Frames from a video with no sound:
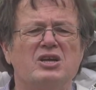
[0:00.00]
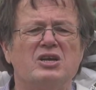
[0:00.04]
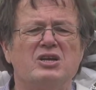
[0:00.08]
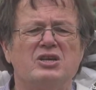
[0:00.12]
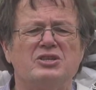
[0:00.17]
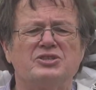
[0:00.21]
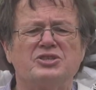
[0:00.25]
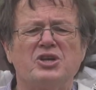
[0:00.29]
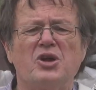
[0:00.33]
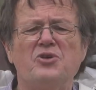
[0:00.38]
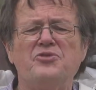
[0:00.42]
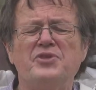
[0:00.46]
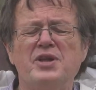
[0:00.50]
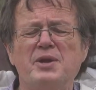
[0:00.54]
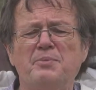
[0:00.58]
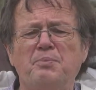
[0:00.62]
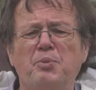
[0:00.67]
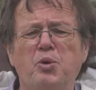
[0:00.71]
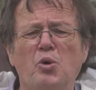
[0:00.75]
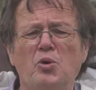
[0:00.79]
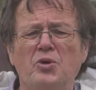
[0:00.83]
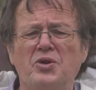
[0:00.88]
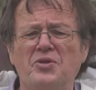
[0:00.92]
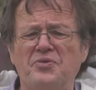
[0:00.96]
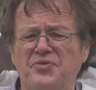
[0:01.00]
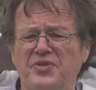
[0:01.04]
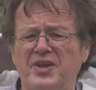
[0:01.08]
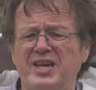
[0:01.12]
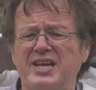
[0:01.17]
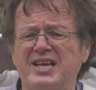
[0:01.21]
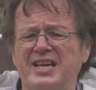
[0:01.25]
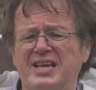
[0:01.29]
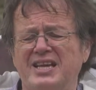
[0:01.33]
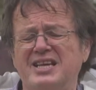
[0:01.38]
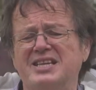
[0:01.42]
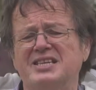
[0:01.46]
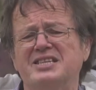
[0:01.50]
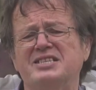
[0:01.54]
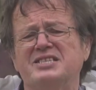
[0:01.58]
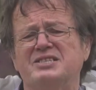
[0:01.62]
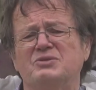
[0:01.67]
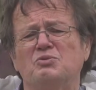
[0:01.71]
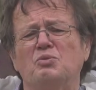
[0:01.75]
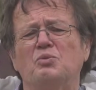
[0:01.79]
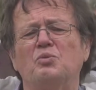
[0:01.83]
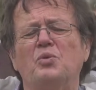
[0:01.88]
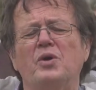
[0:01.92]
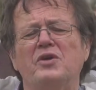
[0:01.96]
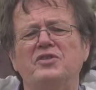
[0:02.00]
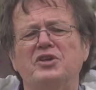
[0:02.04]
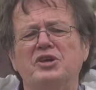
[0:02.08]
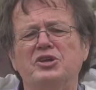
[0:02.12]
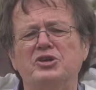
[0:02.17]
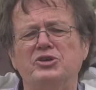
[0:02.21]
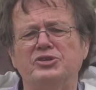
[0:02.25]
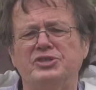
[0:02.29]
So the important thing is whether you're